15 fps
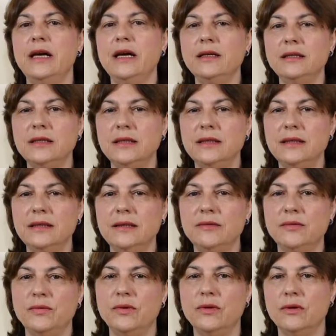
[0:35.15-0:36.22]
excellent
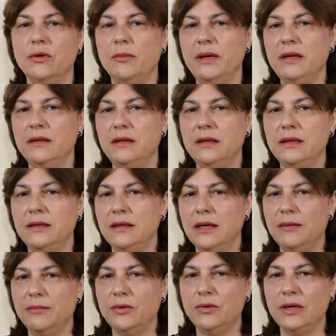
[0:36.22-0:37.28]
for romantic
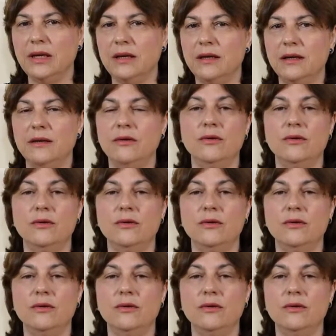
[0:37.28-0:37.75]
time together